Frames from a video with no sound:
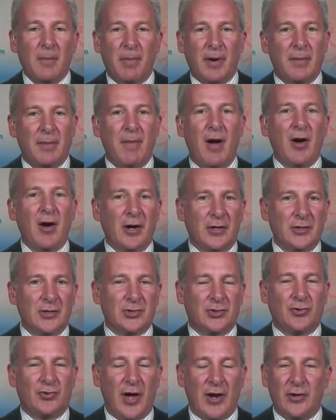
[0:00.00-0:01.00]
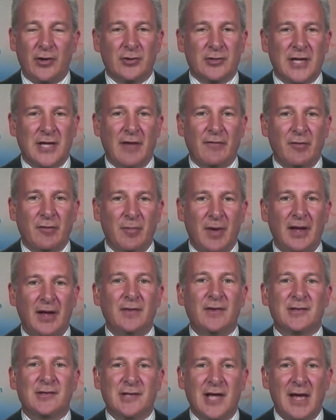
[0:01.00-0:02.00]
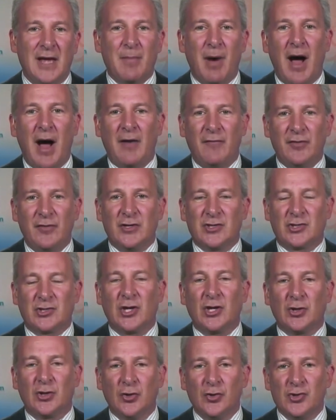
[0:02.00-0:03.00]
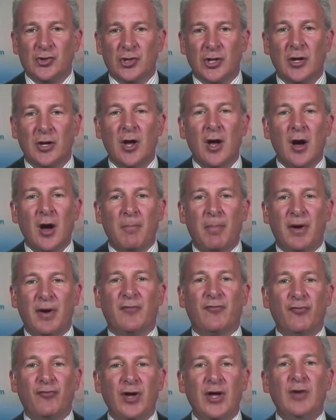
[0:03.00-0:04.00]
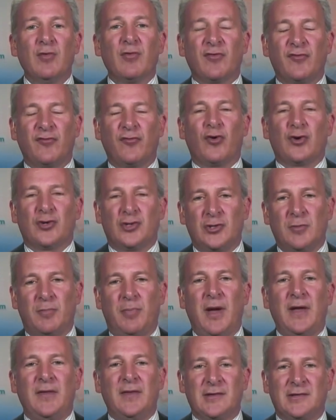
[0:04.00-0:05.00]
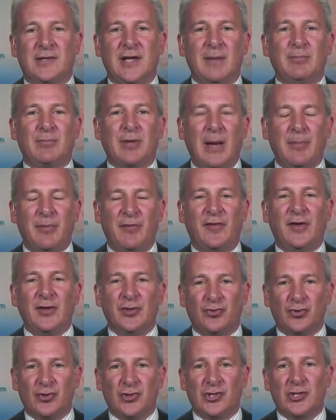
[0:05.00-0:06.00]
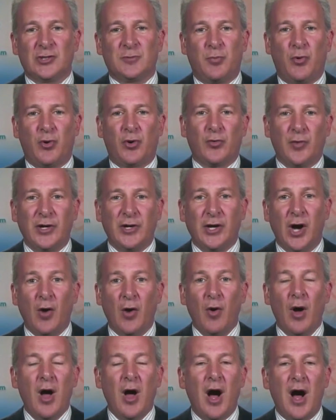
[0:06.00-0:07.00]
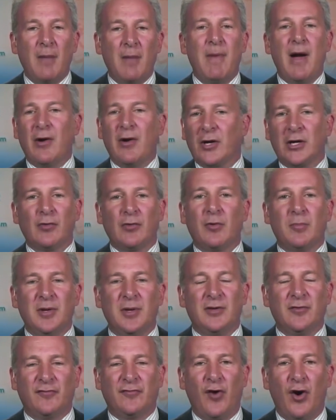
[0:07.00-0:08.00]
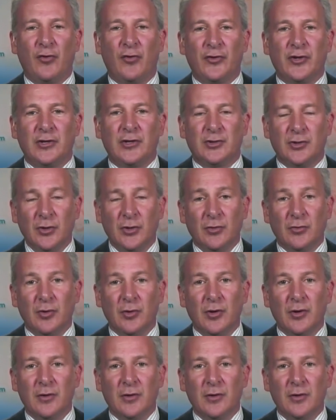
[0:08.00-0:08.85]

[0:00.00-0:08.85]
but America's creditors haven't made the same obvious conclusion. But if we were forced to pay the same type of interest as Puerto Rico, America would be defaulting too.